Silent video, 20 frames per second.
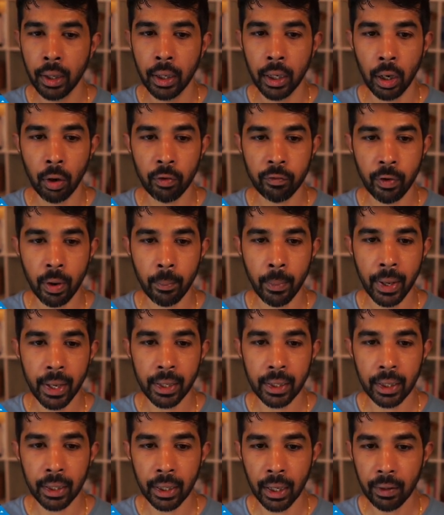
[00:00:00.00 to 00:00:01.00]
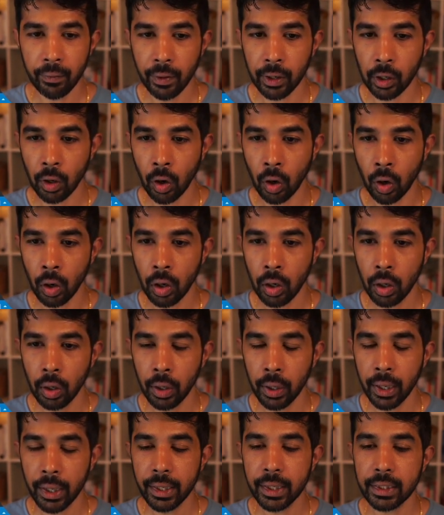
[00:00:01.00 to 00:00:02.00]
Now if I make another call,
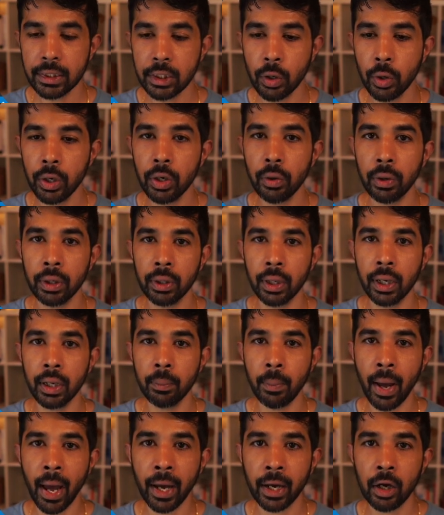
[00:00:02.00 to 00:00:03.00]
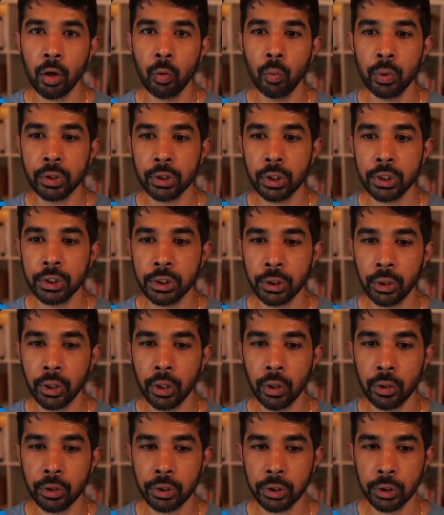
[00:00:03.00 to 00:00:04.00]
it is going to return back Visual
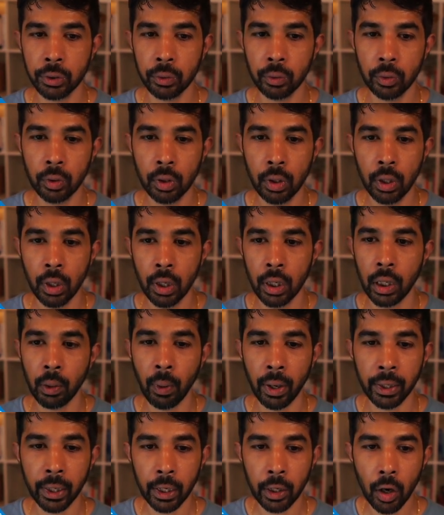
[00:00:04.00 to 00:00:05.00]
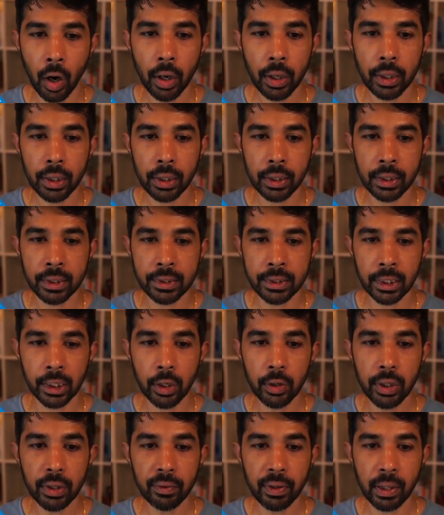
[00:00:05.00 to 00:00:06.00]
Studio 2. Now I cannot
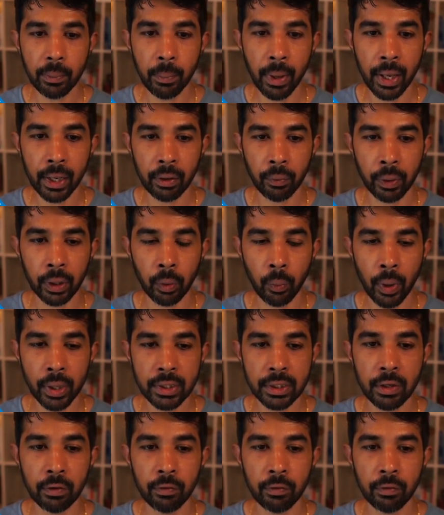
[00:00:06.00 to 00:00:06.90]
consecutively make requests